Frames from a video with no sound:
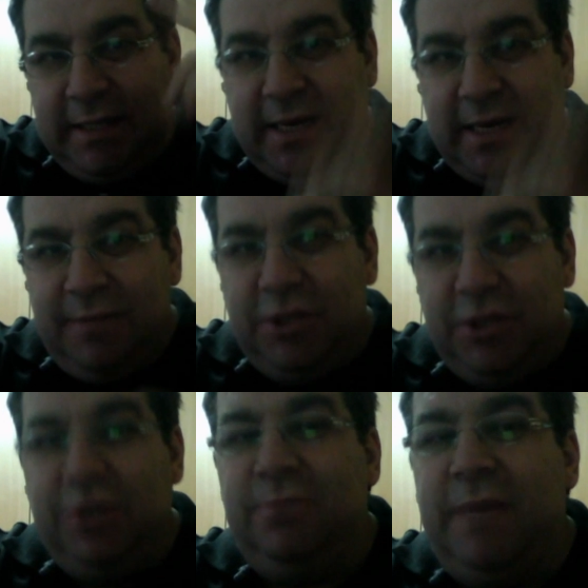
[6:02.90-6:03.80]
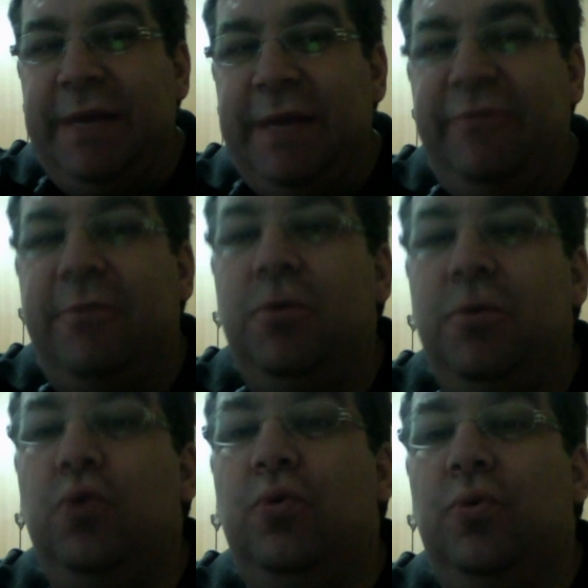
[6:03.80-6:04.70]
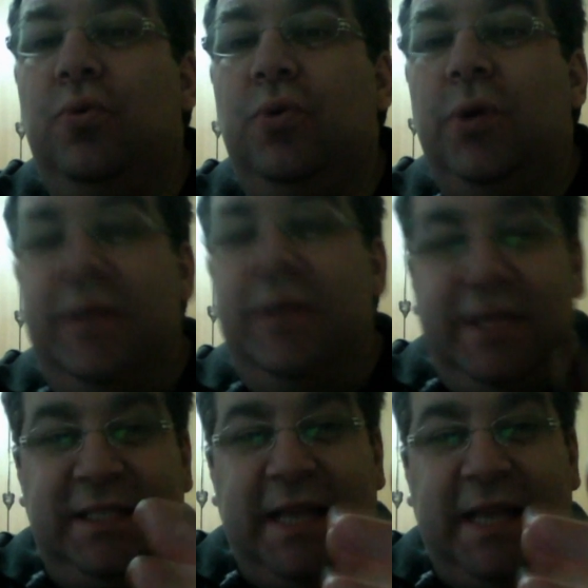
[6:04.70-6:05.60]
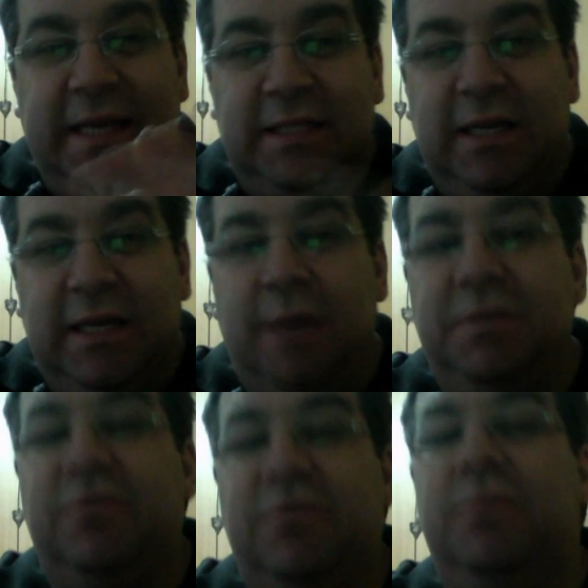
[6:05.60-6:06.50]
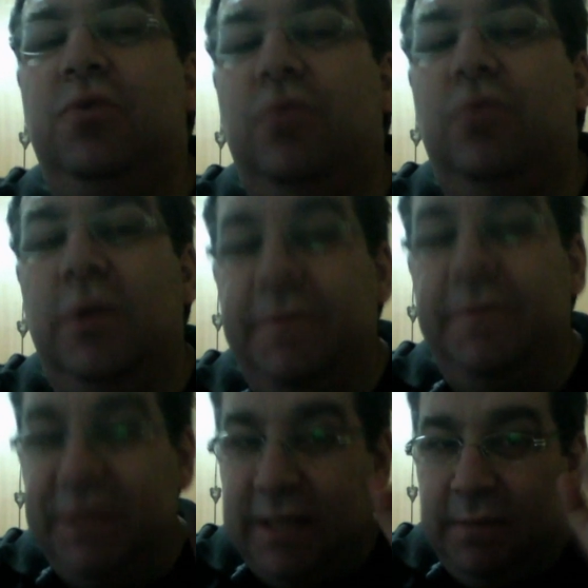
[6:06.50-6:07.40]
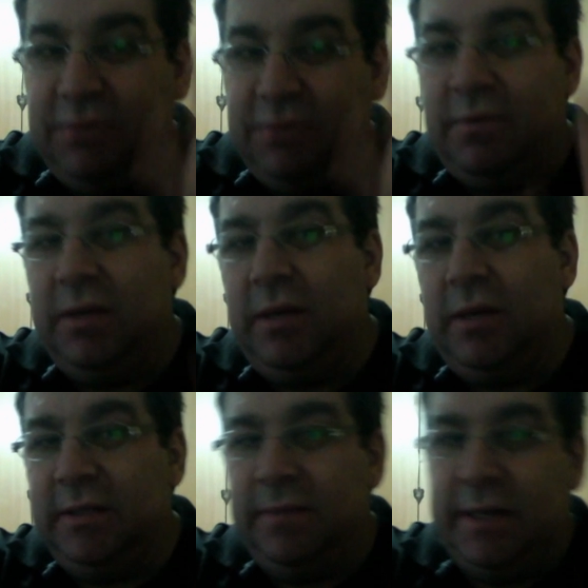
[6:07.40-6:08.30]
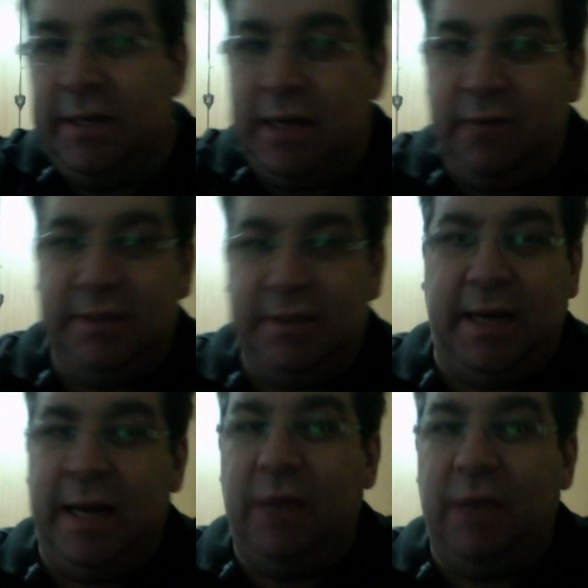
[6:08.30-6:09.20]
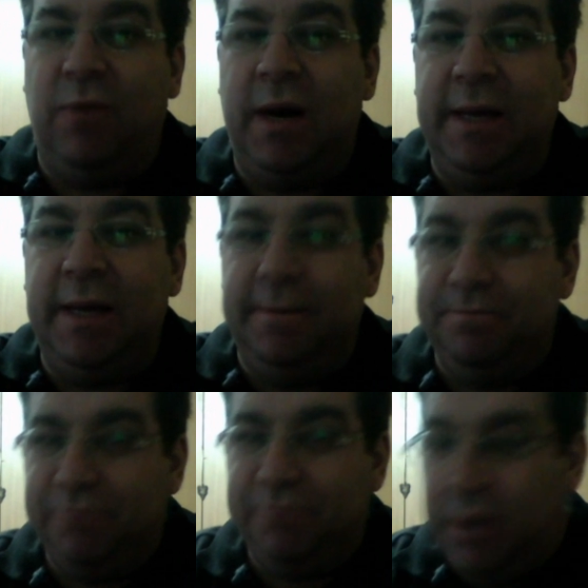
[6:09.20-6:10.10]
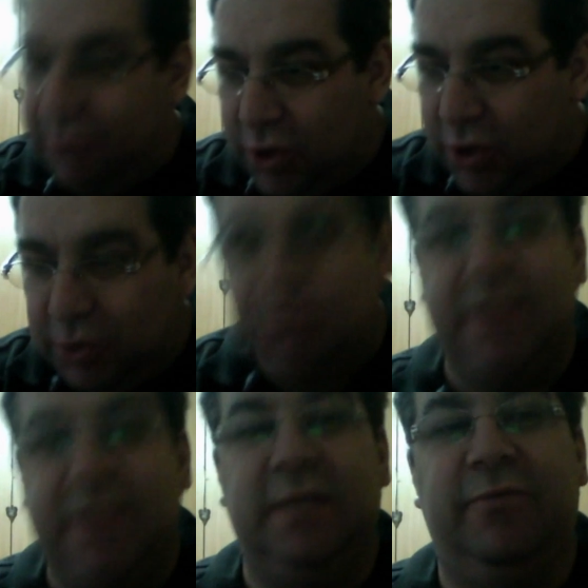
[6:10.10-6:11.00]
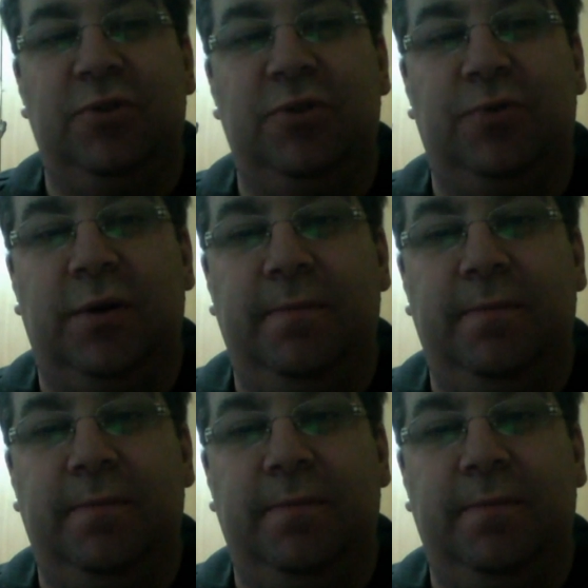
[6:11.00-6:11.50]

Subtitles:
comes to your mind from who? This hint comes from who? It comes from Allah Tabaraka wa Ta'ala. Why? For good reason, for sure.